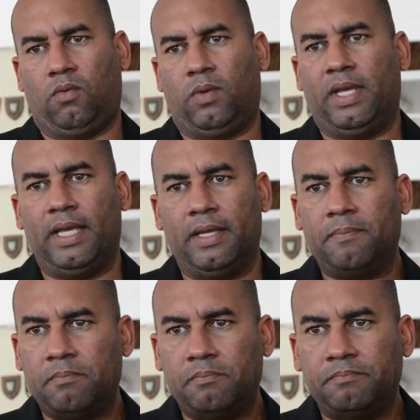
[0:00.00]
we
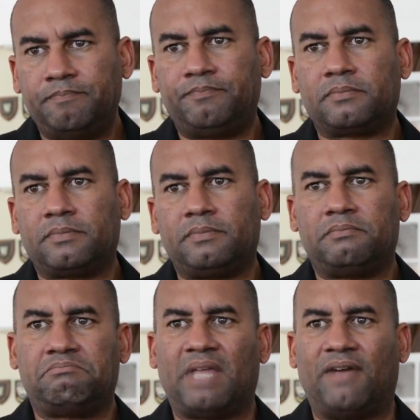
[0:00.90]

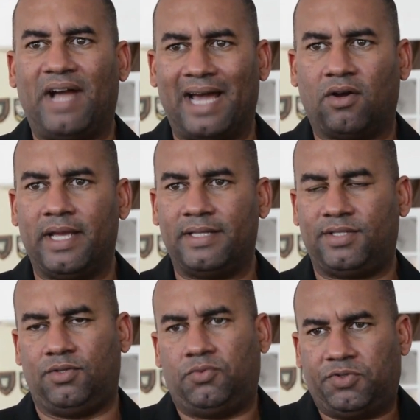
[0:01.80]
have had our
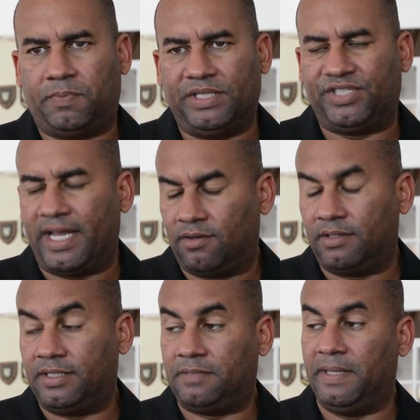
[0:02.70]
issues, but
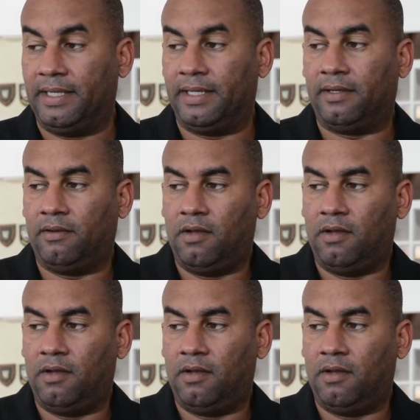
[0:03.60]
generally speaking,